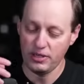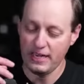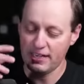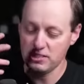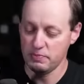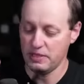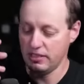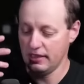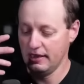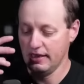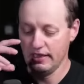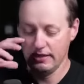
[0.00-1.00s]
has been
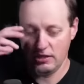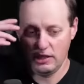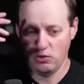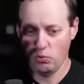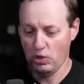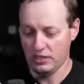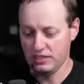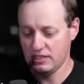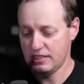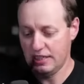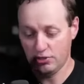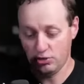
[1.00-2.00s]
one of the
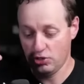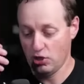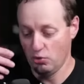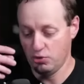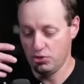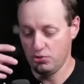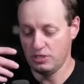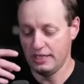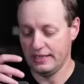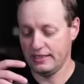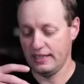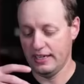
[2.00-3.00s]
standard go-tos
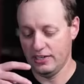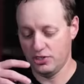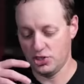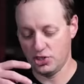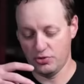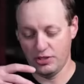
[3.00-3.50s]
in the industry.